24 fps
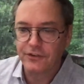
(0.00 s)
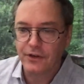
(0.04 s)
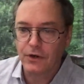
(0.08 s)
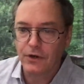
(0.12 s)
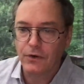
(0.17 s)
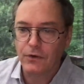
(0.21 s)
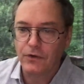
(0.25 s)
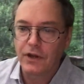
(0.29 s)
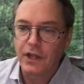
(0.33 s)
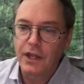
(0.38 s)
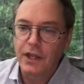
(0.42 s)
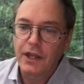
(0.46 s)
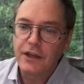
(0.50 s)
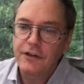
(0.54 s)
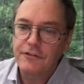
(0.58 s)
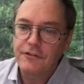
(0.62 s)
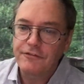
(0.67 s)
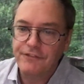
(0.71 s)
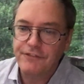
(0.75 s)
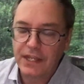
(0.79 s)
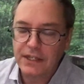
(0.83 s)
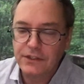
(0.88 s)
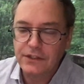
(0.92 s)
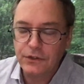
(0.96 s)
So
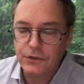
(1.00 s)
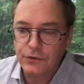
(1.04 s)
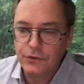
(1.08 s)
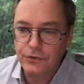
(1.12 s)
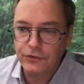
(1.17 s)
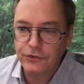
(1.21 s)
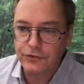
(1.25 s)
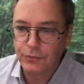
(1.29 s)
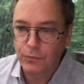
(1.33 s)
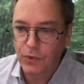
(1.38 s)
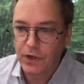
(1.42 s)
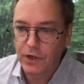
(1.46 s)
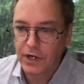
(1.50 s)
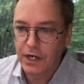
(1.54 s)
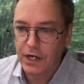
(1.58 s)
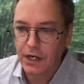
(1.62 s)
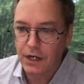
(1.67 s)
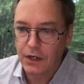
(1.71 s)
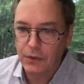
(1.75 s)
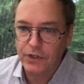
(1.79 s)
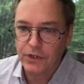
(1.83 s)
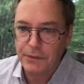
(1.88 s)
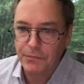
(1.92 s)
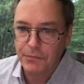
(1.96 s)
venues
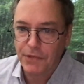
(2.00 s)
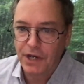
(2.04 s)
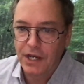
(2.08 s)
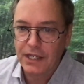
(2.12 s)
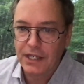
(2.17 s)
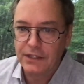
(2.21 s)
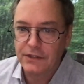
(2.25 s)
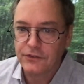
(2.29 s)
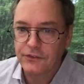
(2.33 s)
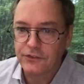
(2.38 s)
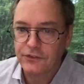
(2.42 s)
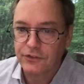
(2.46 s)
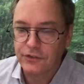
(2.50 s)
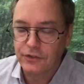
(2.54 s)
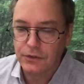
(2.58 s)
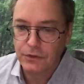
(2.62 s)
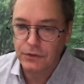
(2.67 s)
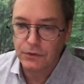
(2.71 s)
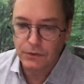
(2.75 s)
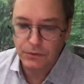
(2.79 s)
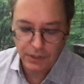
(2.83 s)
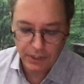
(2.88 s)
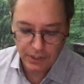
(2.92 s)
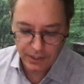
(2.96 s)
where we might
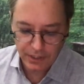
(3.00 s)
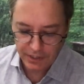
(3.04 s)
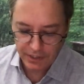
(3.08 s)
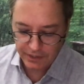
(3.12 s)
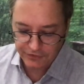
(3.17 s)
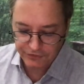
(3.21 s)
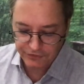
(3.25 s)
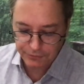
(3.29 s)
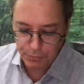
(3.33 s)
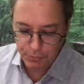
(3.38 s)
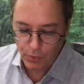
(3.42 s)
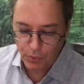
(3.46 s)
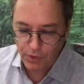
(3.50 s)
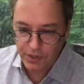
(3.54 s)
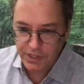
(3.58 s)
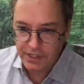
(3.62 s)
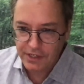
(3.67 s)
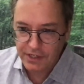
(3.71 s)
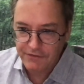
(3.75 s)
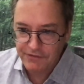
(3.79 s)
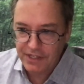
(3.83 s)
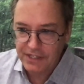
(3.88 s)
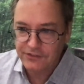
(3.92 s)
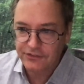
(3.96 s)
do uh,
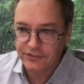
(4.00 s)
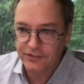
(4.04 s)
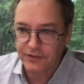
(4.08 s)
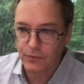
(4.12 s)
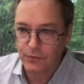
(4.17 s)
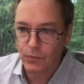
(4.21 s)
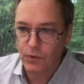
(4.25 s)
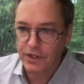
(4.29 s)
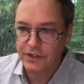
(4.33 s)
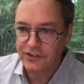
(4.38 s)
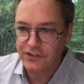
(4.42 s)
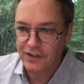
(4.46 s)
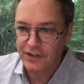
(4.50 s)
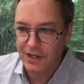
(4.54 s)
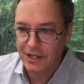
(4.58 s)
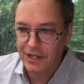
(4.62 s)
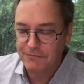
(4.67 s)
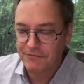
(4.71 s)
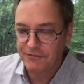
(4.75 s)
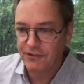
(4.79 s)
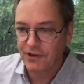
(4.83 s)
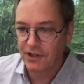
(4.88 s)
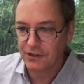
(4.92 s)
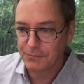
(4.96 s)
sporting events at one
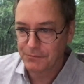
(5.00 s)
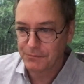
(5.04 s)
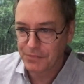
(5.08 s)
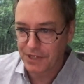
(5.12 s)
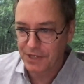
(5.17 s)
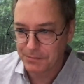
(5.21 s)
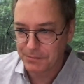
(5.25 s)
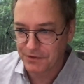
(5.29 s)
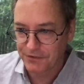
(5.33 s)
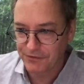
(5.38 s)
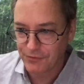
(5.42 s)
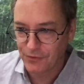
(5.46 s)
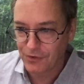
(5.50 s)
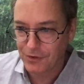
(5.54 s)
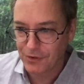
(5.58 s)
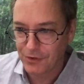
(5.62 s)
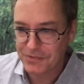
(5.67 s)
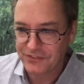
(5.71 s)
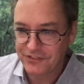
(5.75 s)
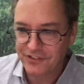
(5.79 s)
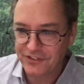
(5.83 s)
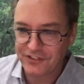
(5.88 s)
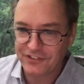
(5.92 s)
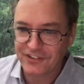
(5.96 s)
time, followed by
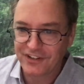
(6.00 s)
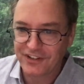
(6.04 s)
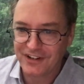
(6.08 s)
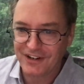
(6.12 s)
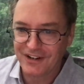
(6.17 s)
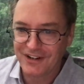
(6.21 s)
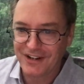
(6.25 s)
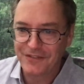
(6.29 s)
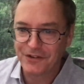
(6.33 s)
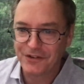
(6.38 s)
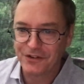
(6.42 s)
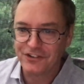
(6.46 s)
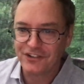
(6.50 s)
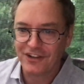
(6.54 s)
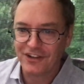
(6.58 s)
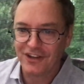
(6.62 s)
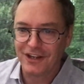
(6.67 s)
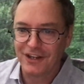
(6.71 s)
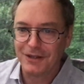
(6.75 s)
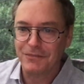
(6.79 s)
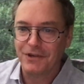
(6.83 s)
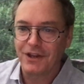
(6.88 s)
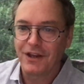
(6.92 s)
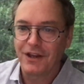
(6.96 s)
performances at another
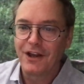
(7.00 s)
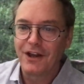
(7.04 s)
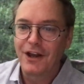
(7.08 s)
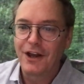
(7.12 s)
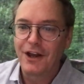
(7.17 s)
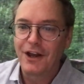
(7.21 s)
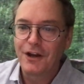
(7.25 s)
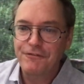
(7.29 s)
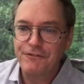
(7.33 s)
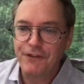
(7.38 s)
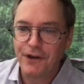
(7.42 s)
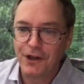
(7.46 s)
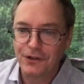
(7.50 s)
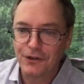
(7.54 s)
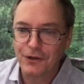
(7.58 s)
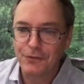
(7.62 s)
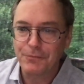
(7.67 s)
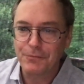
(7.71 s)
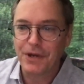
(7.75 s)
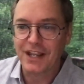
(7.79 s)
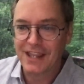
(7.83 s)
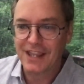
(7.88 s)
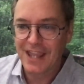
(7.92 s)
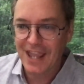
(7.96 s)
time,
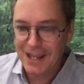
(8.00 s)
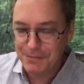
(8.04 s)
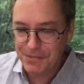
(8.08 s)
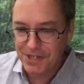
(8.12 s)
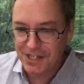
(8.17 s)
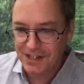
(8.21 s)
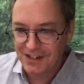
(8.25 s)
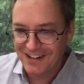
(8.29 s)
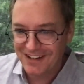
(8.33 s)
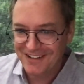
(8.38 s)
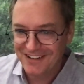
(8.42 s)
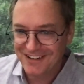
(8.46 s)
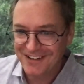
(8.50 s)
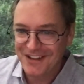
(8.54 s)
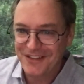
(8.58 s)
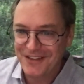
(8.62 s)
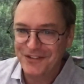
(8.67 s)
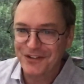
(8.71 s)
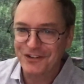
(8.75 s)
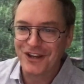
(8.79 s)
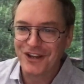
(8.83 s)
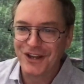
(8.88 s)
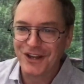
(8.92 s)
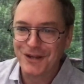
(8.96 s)
followed by gaming at
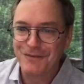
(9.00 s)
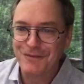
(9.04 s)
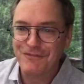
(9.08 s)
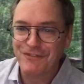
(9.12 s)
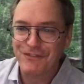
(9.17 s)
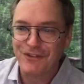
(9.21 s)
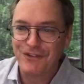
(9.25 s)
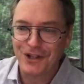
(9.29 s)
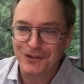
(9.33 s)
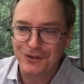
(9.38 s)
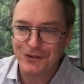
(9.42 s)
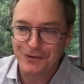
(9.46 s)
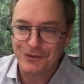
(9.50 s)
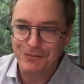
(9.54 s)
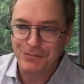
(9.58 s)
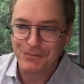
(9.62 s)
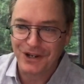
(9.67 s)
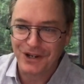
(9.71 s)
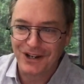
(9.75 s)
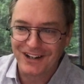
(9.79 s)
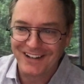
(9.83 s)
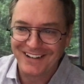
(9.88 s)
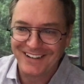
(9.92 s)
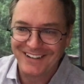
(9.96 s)
another time, followed
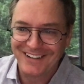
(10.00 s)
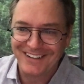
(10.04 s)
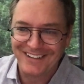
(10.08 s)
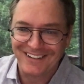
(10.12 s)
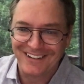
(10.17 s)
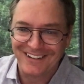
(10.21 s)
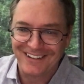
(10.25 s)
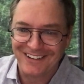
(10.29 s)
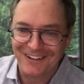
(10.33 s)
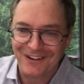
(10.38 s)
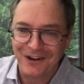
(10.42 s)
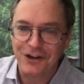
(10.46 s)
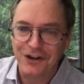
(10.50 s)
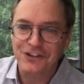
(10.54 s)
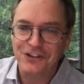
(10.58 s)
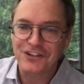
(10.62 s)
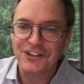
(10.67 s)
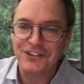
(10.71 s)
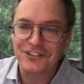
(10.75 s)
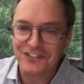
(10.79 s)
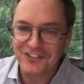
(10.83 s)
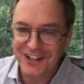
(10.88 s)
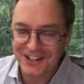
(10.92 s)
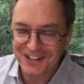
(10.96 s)
by uh,
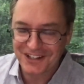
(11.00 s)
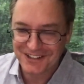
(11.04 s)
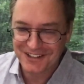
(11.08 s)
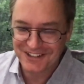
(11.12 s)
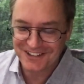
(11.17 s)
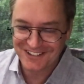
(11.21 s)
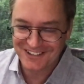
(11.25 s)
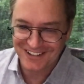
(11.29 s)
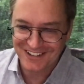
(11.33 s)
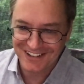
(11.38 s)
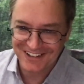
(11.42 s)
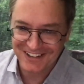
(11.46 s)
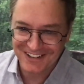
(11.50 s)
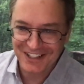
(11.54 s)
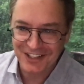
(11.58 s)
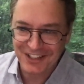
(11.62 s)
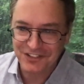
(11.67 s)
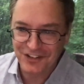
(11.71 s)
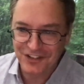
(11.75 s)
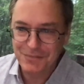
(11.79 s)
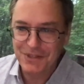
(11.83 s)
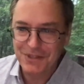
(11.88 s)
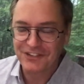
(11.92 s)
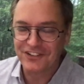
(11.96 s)
artistic uh,
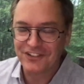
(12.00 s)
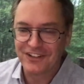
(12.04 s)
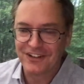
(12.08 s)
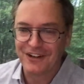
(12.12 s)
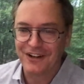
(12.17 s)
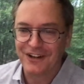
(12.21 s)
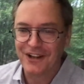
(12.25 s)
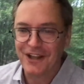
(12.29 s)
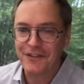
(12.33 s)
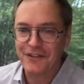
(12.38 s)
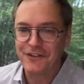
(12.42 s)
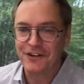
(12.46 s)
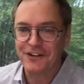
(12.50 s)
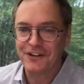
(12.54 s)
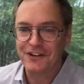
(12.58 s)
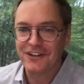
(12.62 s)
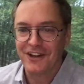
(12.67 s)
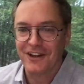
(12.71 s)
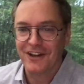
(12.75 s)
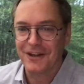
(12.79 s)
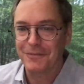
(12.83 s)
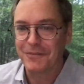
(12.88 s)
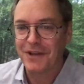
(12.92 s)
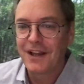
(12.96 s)
exhibits at another
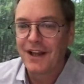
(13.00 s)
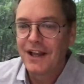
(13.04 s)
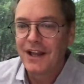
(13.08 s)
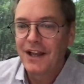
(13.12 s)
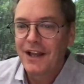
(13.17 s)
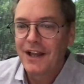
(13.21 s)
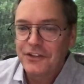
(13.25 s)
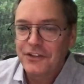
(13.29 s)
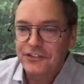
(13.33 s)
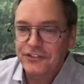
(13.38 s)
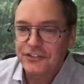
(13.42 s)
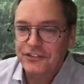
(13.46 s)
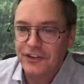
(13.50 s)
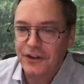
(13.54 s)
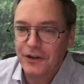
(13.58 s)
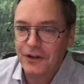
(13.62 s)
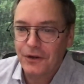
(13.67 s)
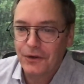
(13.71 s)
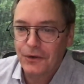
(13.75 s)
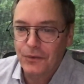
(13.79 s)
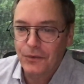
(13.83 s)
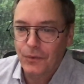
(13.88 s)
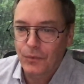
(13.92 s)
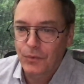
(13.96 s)
time. Mm.
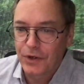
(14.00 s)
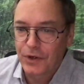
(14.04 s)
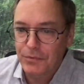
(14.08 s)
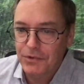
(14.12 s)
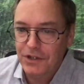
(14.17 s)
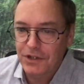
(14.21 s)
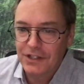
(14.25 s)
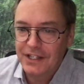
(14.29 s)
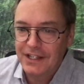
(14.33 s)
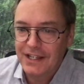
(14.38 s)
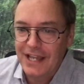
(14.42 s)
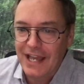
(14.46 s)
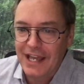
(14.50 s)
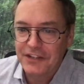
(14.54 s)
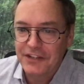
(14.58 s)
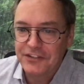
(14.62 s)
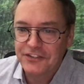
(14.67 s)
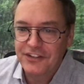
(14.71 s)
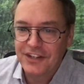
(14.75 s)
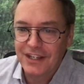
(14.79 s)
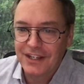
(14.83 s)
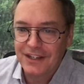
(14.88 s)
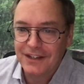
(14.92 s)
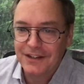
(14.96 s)
So we're really
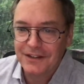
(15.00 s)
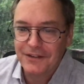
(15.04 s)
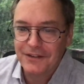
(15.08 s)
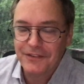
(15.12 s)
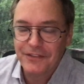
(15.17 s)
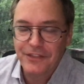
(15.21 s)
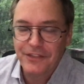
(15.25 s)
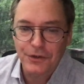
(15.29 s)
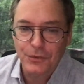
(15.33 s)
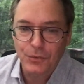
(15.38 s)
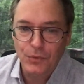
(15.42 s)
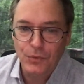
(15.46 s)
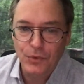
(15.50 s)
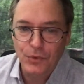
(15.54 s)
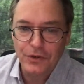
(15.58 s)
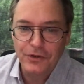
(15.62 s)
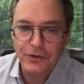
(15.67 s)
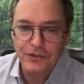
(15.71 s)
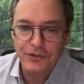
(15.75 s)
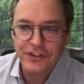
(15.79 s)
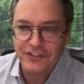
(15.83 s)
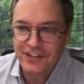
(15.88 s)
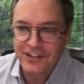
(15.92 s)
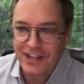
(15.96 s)
asking the
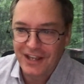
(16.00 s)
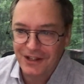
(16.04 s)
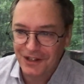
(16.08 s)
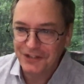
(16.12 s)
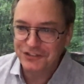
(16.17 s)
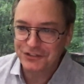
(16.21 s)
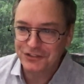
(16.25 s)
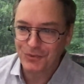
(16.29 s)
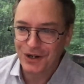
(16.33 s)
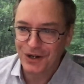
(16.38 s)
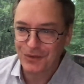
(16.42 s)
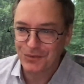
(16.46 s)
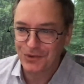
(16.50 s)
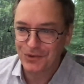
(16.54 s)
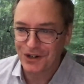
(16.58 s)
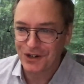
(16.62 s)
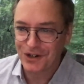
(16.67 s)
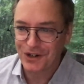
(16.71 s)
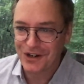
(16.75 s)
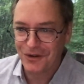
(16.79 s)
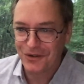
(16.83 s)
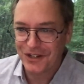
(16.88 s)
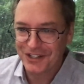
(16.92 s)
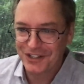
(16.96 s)
world to tell us where
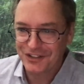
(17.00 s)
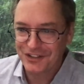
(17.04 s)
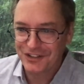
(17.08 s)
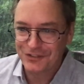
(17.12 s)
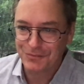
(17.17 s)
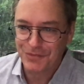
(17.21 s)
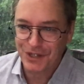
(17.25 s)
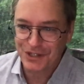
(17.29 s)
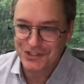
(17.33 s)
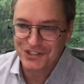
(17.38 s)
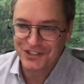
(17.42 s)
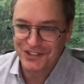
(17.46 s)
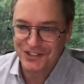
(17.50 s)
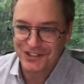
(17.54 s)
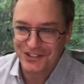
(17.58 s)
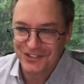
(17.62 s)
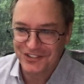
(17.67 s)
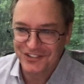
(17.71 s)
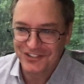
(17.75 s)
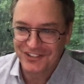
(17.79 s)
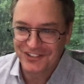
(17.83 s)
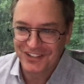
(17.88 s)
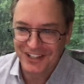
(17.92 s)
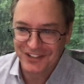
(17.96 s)
we're going as much
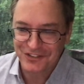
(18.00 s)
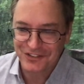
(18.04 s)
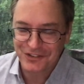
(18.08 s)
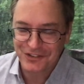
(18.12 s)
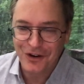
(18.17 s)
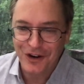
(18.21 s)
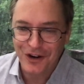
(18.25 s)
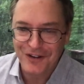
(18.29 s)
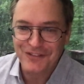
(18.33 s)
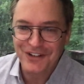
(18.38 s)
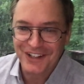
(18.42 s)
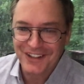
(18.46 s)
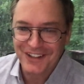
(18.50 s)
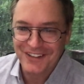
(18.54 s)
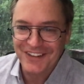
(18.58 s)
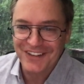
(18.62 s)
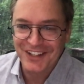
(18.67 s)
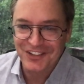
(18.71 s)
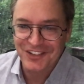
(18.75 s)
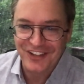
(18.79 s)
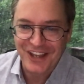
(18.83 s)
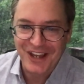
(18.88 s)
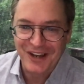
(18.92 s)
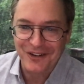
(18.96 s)
as as carving
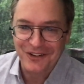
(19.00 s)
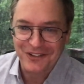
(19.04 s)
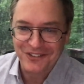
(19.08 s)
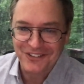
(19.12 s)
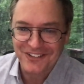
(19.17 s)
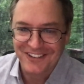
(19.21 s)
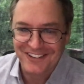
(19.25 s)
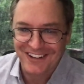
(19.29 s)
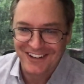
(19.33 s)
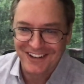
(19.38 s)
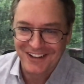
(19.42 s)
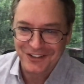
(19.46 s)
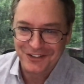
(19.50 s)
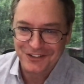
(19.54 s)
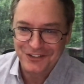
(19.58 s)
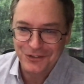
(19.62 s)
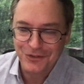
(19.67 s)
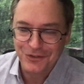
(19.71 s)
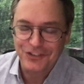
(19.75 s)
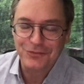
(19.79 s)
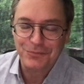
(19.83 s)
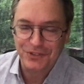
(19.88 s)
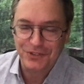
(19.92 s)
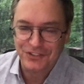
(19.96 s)
these out uh,
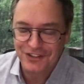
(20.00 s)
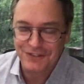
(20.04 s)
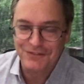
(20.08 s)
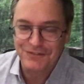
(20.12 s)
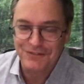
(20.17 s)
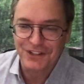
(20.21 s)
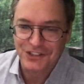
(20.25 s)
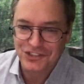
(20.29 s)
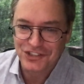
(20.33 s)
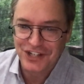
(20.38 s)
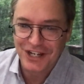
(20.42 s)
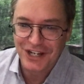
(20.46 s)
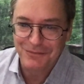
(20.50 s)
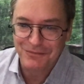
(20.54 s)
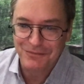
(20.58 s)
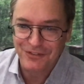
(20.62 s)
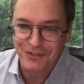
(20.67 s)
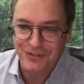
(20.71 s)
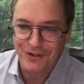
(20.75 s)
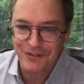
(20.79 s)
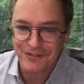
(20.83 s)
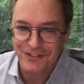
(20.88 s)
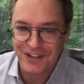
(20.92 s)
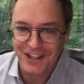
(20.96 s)
to a specific shape
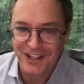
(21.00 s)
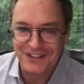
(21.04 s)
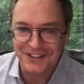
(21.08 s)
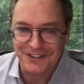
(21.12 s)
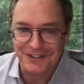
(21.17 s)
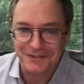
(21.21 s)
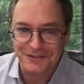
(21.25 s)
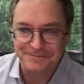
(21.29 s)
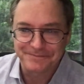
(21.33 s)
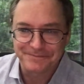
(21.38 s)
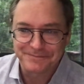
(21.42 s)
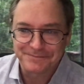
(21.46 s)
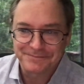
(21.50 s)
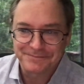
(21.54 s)
for a venue.